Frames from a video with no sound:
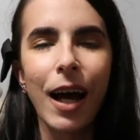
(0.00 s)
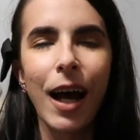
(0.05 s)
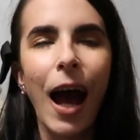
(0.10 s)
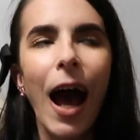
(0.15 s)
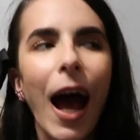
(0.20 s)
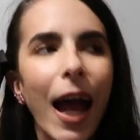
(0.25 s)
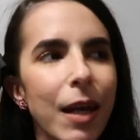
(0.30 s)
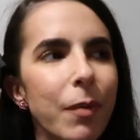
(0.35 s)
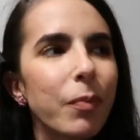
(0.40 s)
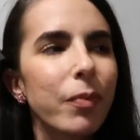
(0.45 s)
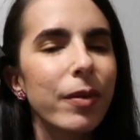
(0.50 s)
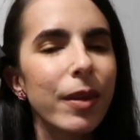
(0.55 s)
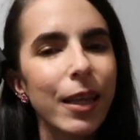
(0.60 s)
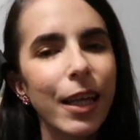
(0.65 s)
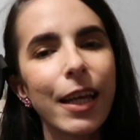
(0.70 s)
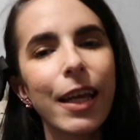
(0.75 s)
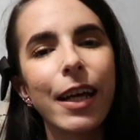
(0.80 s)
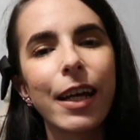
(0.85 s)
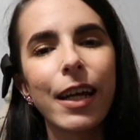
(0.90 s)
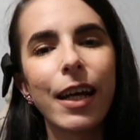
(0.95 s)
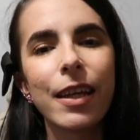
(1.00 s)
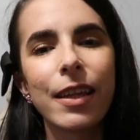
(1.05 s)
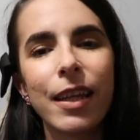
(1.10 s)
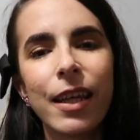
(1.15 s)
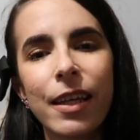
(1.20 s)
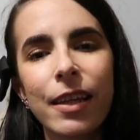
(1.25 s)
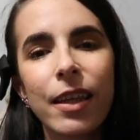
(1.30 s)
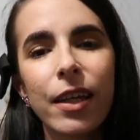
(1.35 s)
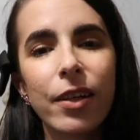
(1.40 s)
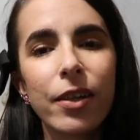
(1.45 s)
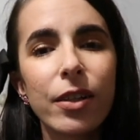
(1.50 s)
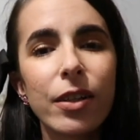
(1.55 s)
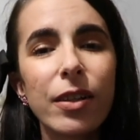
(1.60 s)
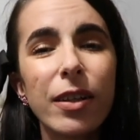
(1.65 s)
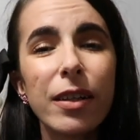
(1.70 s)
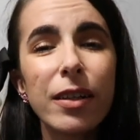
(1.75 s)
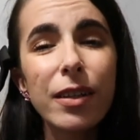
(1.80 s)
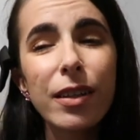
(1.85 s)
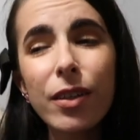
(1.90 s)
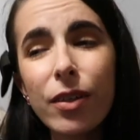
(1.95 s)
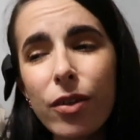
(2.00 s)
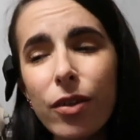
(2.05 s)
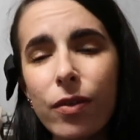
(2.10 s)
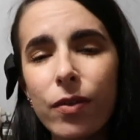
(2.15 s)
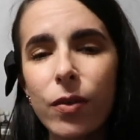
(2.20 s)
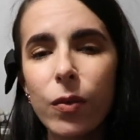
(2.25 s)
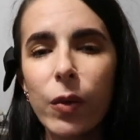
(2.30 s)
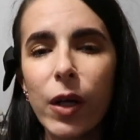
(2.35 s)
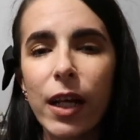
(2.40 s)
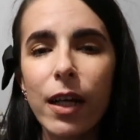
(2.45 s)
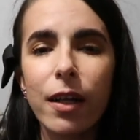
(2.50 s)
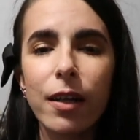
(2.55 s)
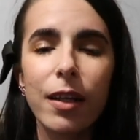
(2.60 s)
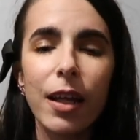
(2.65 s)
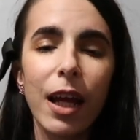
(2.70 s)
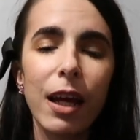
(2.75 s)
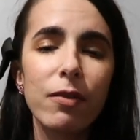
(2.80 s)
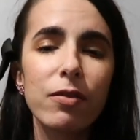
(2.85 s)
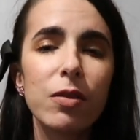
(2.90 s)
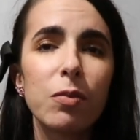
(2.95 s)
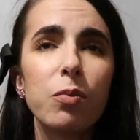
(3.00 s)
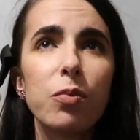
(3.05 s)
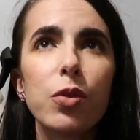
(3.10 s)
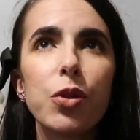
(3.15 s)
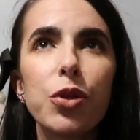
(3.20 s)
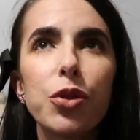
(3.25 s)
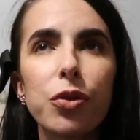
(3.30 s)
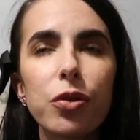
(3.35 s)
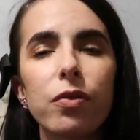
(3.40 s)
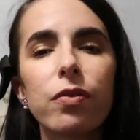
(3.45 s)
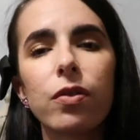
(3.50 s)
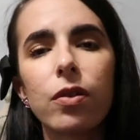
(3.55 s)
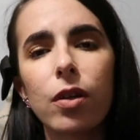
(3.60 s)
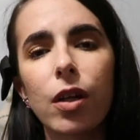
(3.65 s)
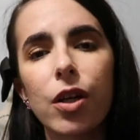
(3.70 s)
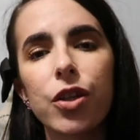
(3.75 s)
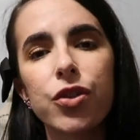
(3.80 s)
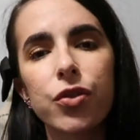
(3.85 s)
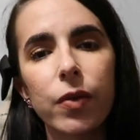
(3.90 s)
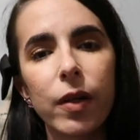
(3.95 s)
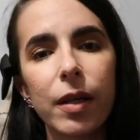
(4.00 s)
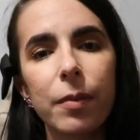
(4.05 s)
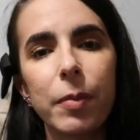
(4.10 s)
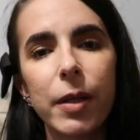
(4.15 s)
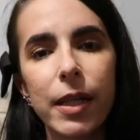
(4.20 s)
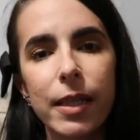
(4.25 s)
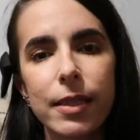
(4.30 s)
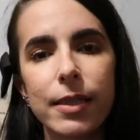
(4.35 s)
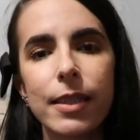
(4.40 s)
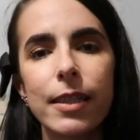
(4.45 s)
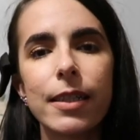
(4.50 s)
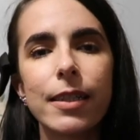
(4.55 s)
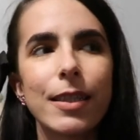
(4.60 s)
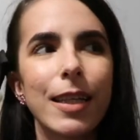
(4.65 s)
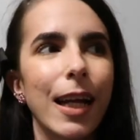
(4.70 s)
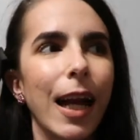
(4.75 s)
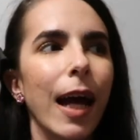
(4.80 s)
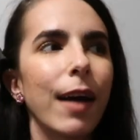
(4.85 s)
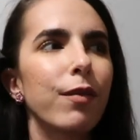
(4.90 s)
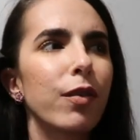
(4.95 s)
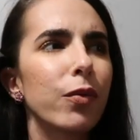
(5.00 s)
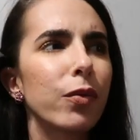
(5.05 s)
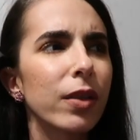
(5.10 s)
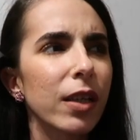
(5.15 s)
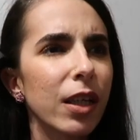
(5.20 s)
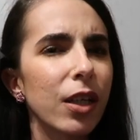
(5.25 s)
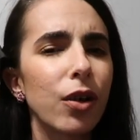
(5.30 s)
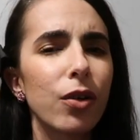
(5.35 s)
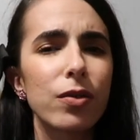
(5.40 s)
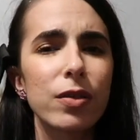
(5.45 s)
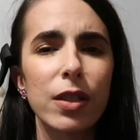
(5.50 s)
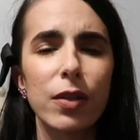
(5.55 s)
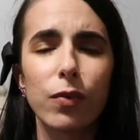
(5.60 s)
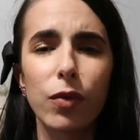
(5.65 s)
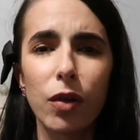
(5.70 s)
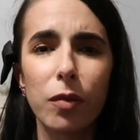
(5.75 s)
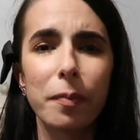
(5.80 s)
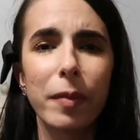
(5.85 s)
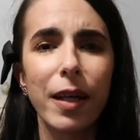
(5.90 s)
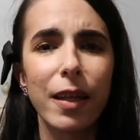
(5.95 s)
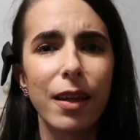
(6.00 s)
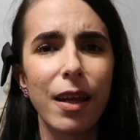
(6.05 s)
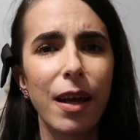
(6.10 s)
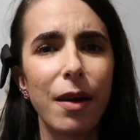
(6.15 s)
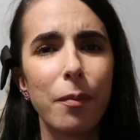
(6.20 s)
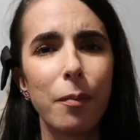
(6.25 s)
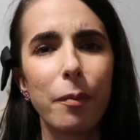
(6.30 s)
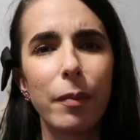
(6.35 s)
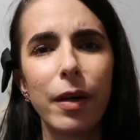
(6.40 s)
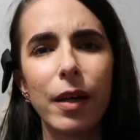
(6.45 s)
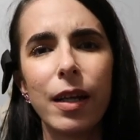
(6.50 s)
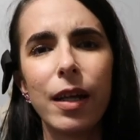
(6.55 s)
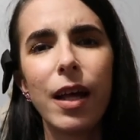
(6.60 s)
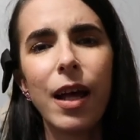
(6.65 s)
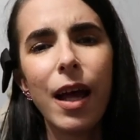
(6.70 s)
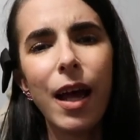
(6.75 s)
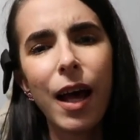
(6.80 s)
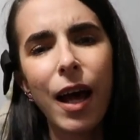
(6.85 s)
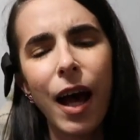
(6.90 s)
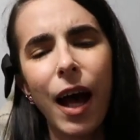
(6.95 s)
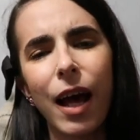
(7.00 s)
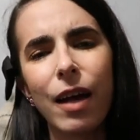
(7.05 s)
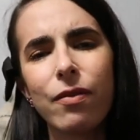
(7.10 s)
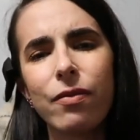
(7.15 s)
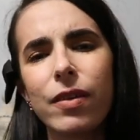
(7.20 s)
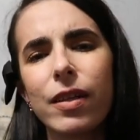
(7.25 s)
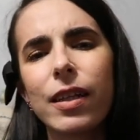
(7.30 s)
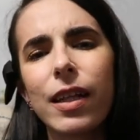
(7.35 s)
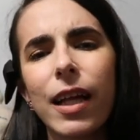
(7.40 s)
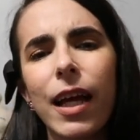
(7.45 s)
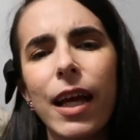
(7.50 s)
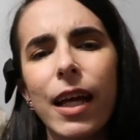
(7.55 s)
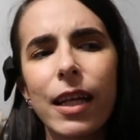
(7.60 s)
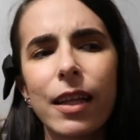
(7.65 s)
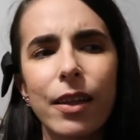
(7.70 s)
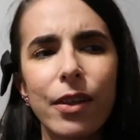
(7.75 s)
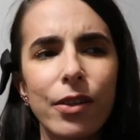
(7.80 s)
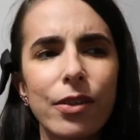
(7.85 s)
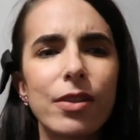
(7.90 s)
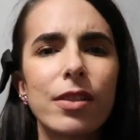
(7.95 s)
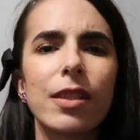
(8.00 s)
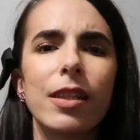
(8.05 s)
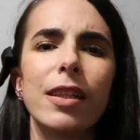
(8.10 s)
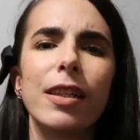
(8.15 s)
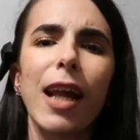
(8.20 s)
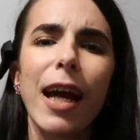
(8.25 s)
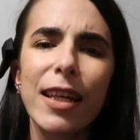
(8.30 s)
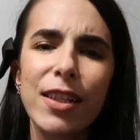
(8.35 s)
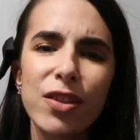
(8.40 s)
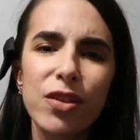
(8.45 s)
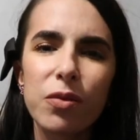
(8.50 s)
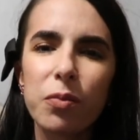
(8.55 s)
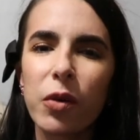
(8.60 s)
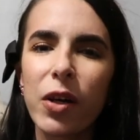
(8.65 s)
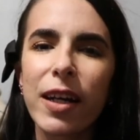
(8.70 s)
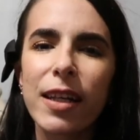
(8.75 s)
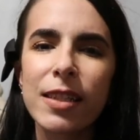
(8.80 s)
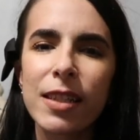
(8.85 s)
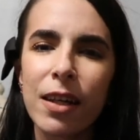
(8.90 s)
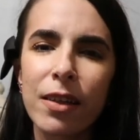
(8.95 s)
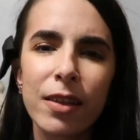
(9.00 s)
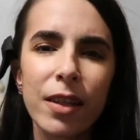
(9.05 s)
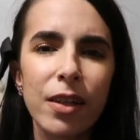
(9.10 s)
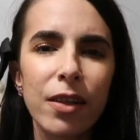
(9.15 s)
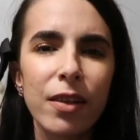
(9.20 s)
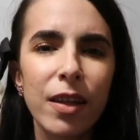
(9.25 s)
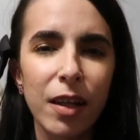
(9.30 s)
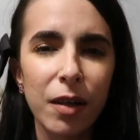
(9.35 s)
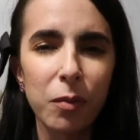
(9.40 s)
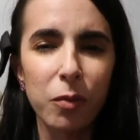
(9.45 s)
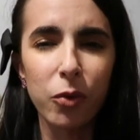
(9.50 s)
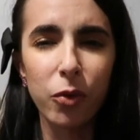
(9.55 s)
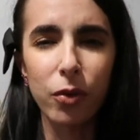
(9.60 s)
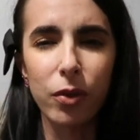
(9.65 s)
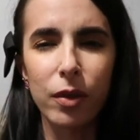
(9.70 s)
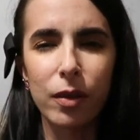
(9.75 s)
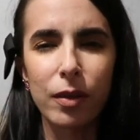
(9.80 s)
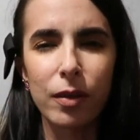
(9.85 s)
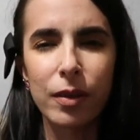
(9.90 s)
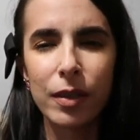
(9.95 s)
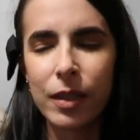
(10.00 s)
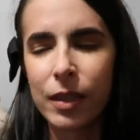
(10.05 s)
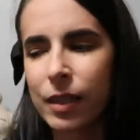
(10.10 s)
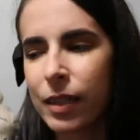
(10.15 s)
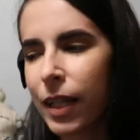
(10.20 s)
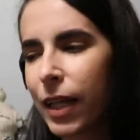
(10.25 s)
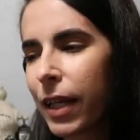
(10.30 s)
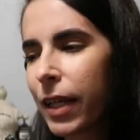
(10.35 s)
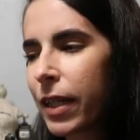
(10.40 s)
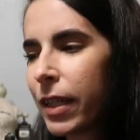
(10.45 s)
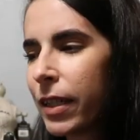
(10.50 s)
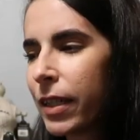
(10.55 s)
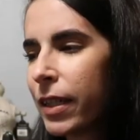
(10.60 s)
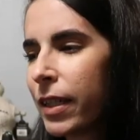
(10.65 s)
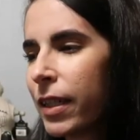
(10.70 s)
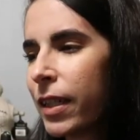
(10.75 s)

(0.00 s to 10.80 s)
hype thing. I think they're a little overrated. They have some beautiful lingerie pieces and I have a really cozy robe by them, but I feel like there's nicer brands out there that are more like